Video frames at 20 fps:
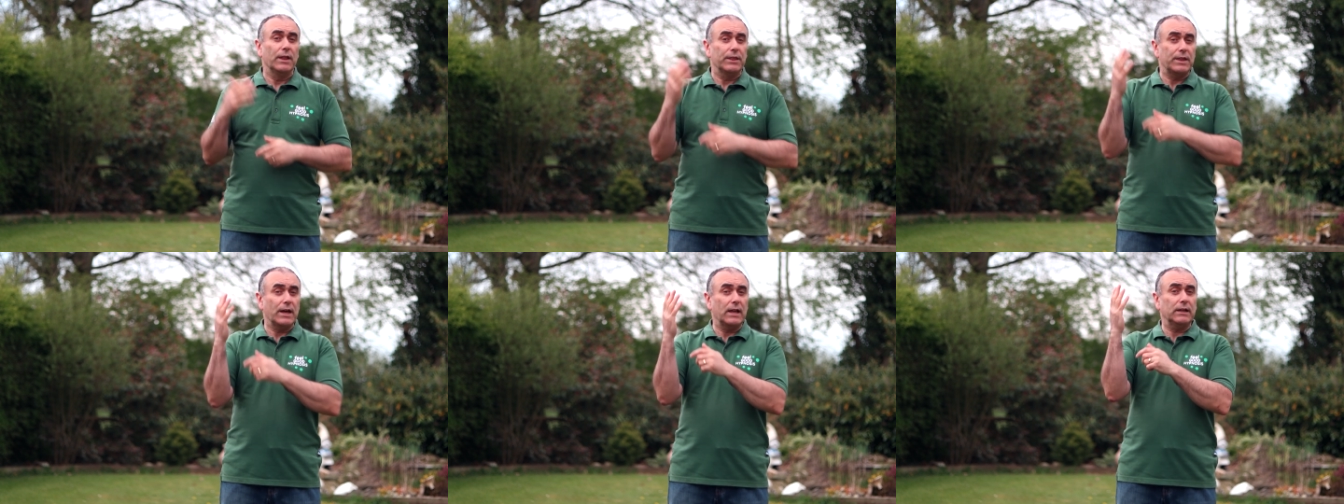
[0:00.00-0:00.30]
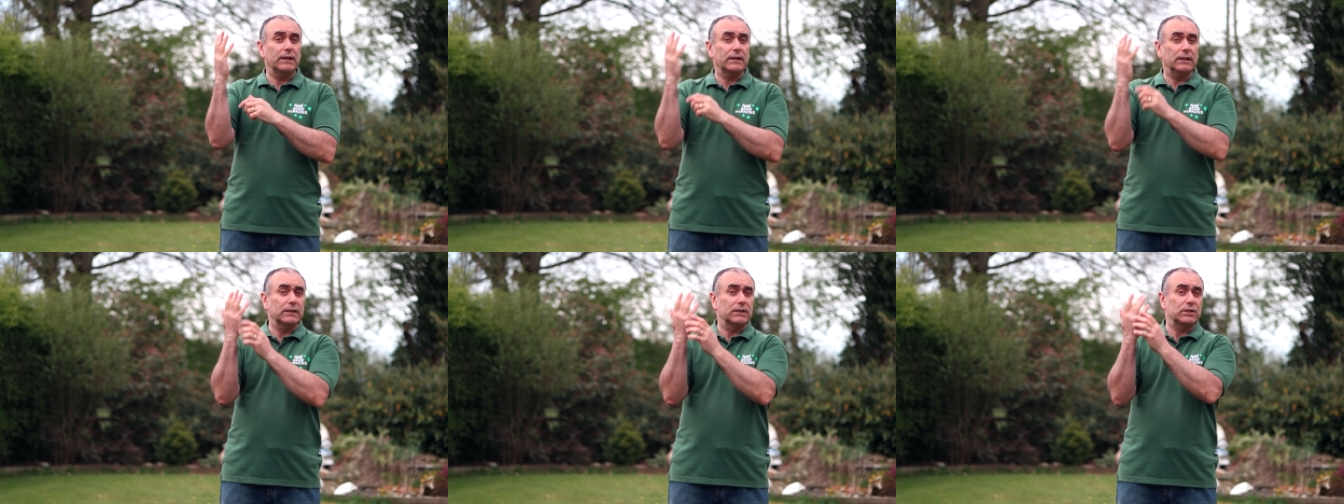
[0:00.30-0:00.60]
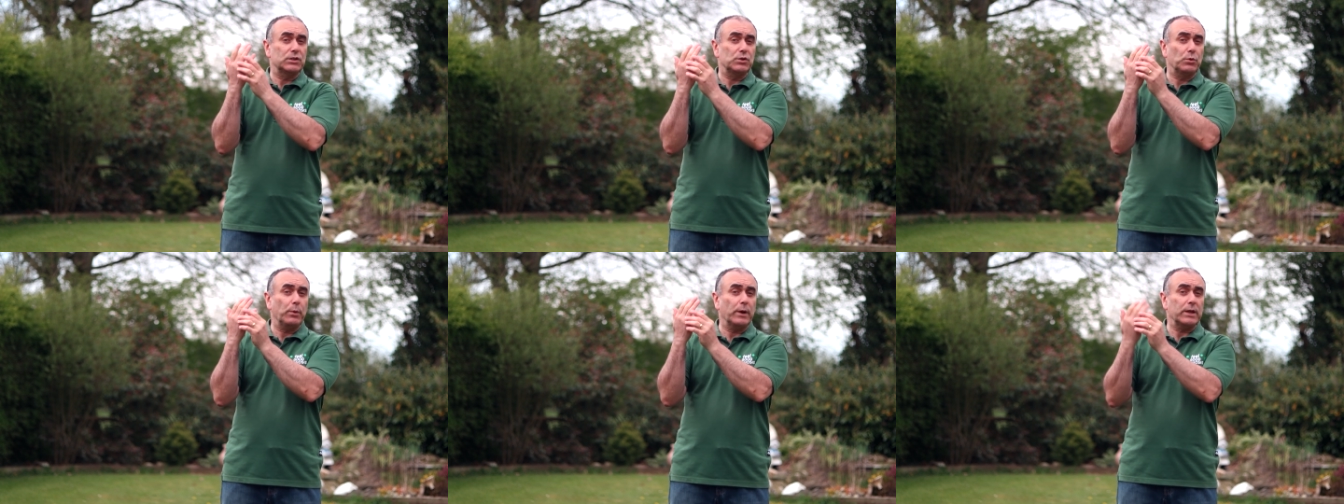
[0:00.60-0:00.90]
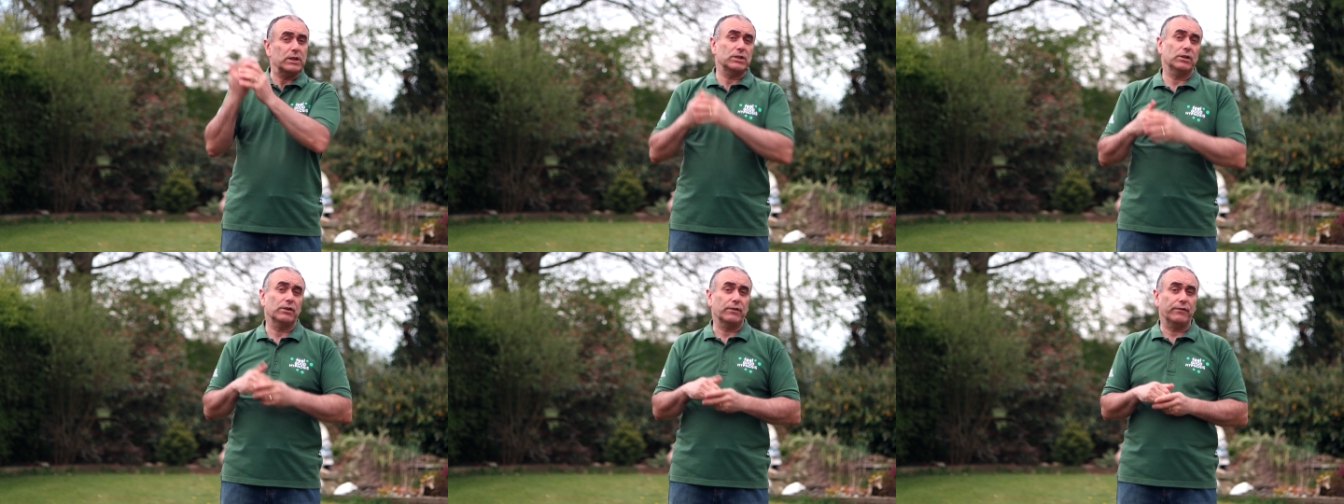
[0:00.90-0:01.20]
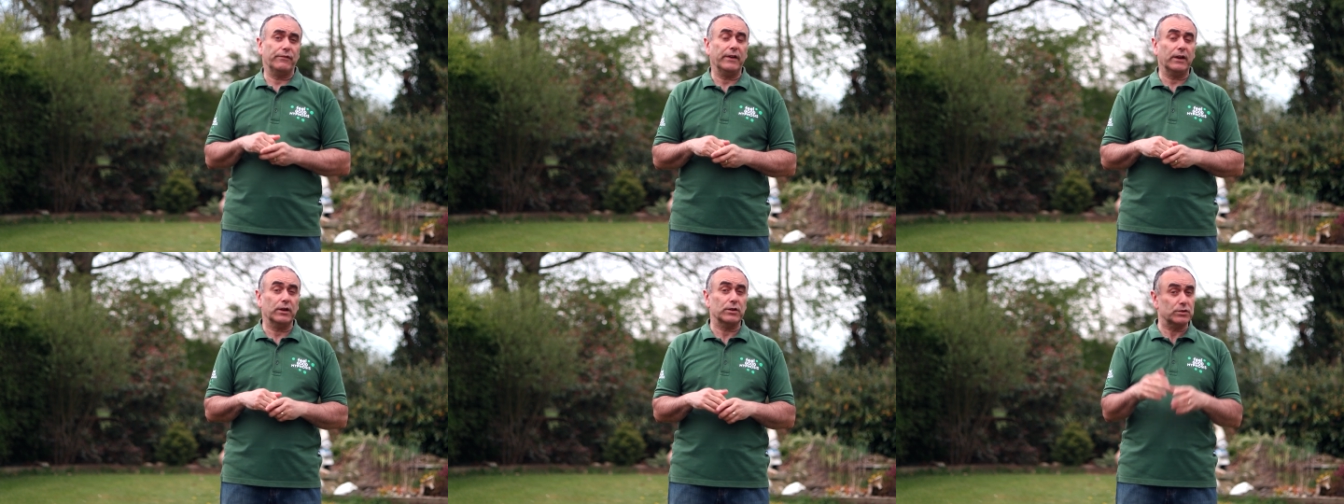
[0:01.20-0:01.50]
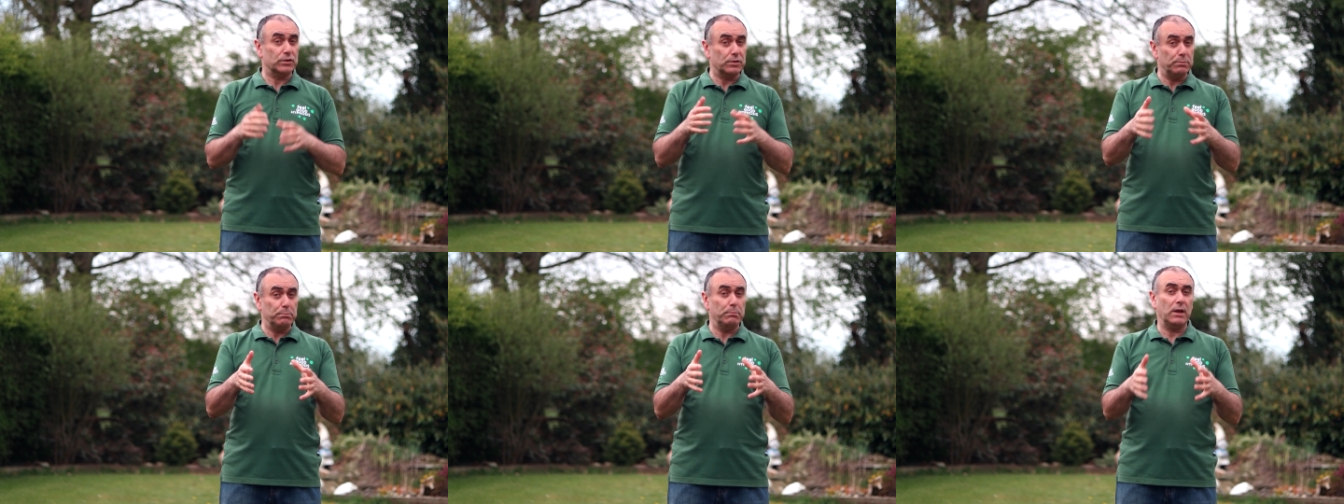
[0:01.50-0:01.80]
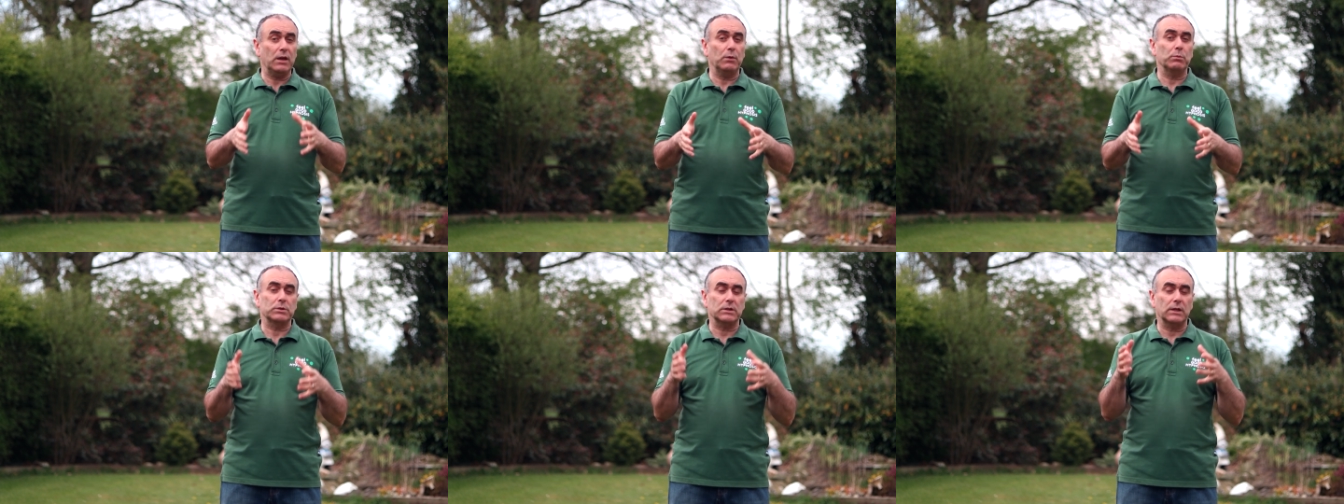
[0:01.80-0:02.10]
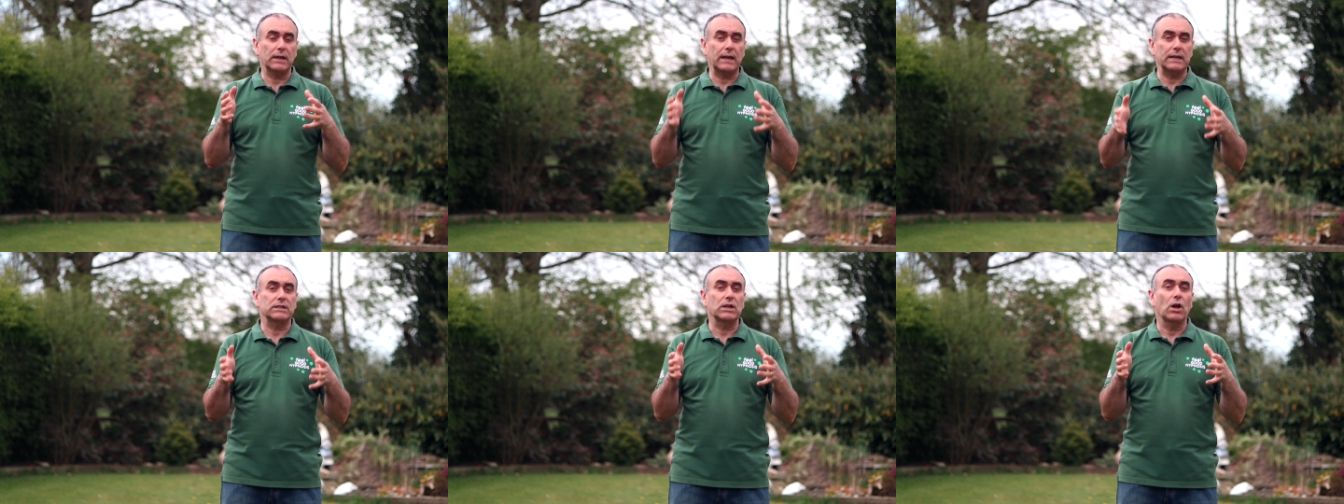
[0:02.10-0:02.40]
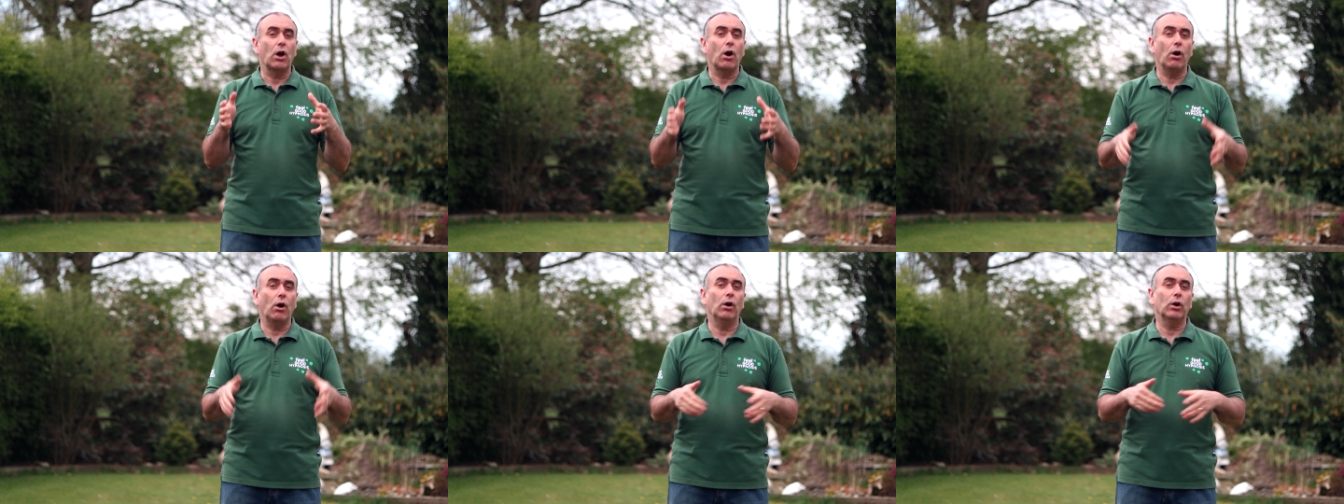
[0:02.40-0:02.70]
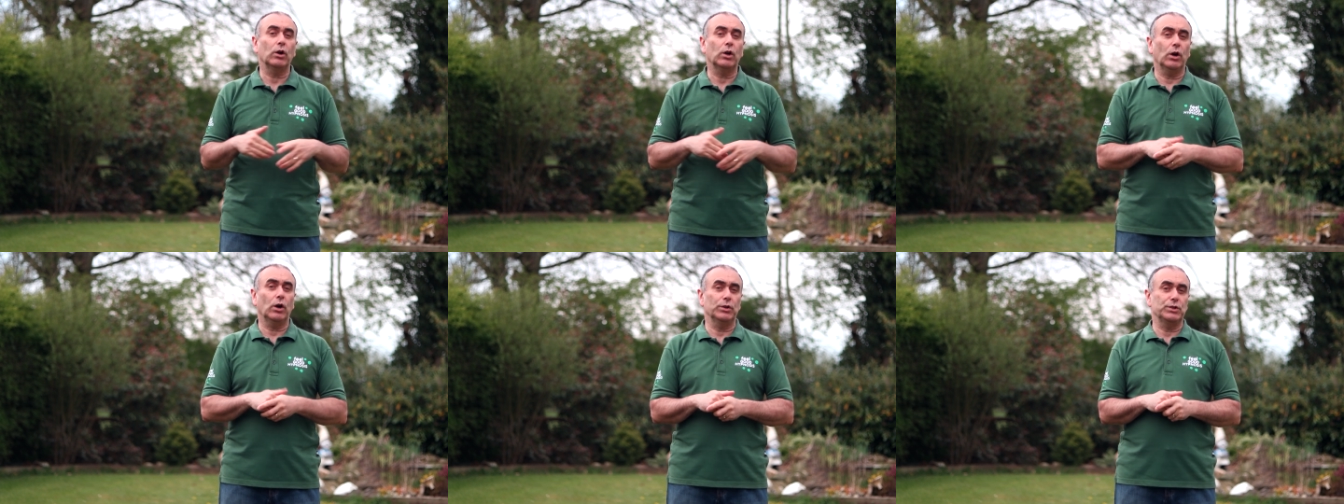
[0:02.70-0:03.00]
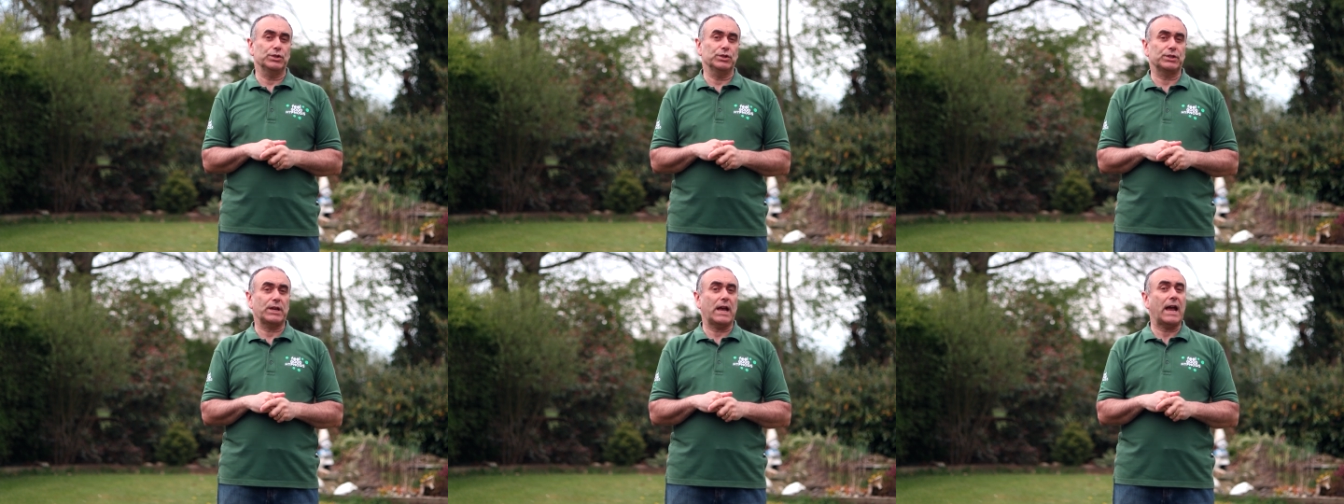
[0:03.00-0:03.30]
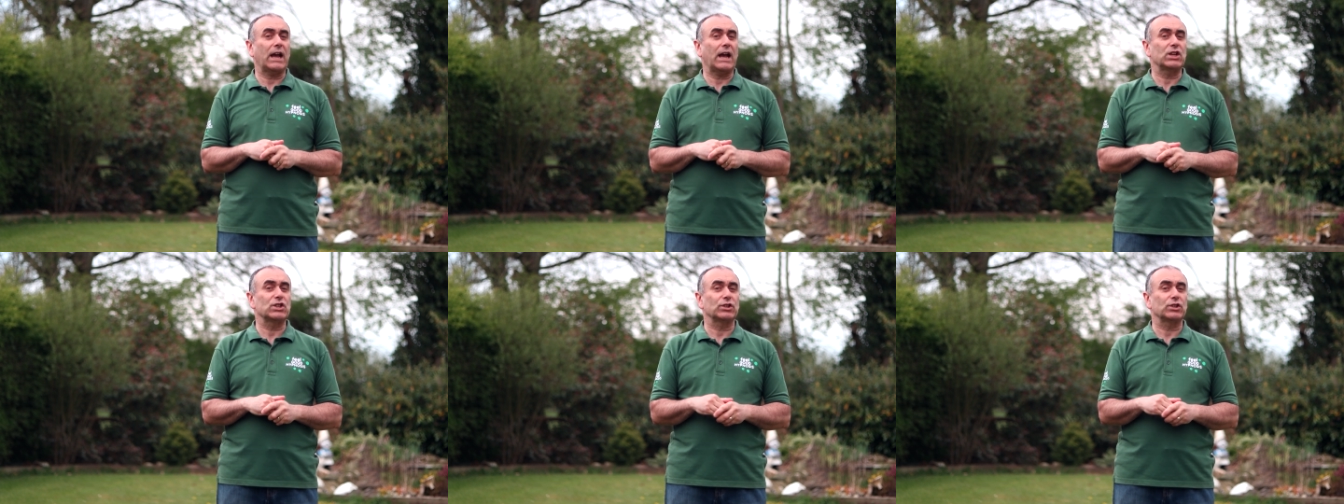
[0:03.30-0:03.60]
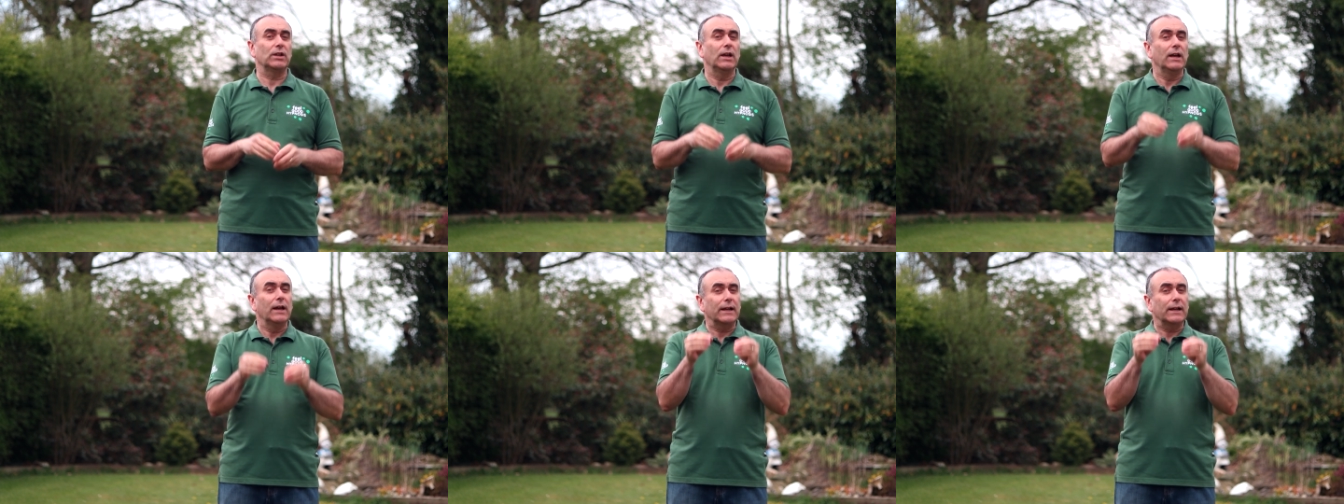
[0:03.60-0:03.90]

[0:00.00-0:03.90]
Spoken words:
That little twitch in her fingers, to me, was a nice unconscious action.